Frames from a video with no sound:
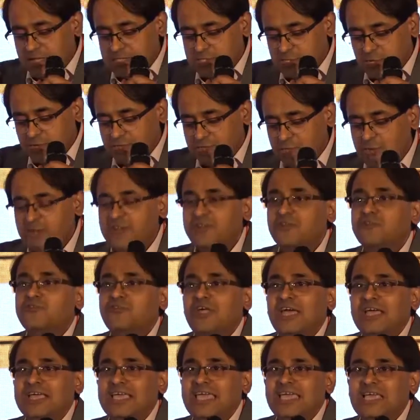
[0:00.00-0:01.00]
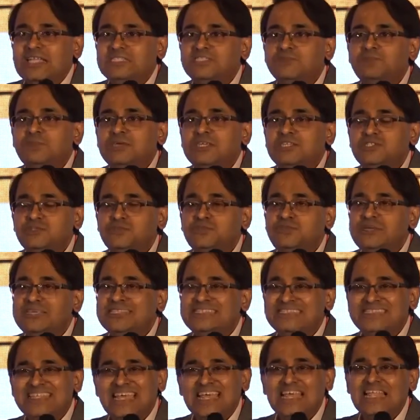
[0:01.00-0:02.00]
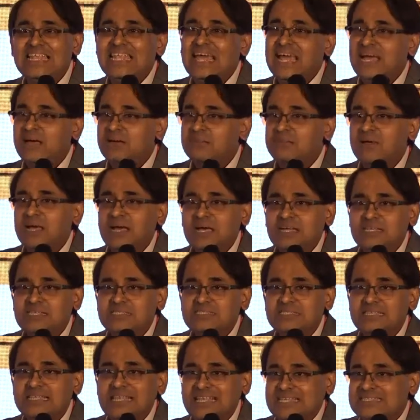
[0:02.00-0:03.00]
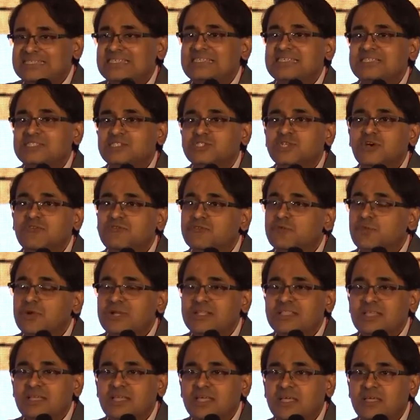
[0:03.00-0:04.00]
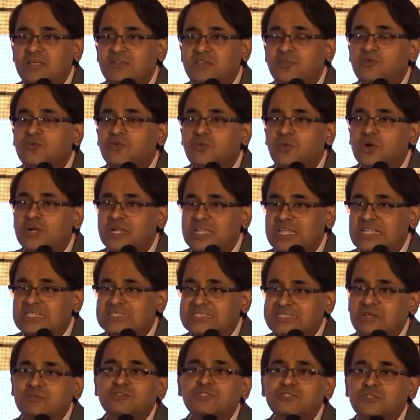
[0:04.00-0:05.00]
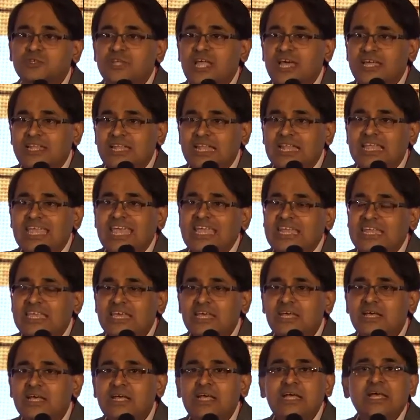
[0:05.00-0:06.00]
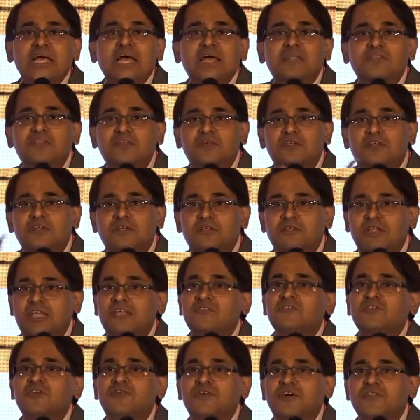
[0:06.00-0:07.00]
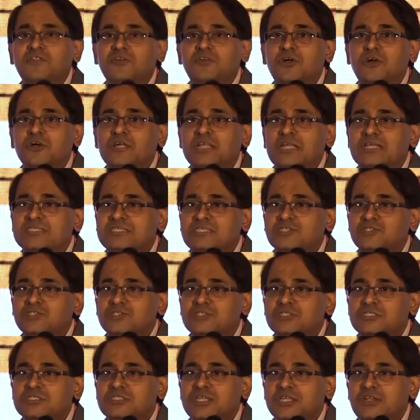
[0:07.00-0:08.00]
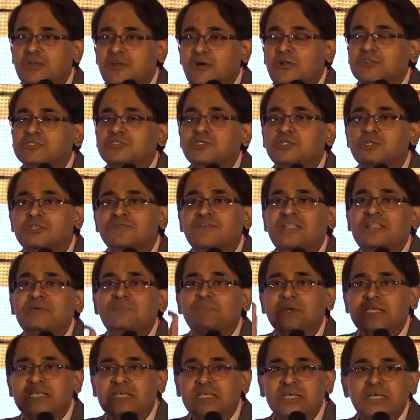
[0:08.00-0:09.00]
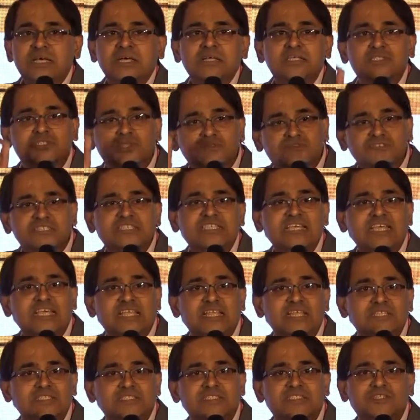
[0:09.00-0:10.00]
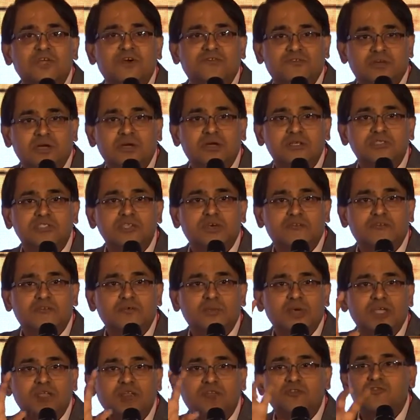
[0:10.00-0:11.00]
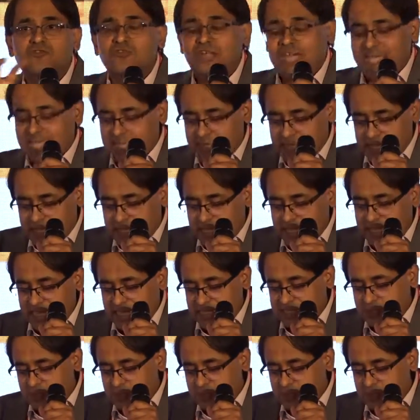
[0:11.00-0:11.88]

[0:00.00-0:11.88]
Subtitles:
Software to track hate speech, Peace Tech Lab has an excellent software. They do work in South Sudan and Kenya, and there are a range of other organizations that are also developing sophisticated stuff, software to track hate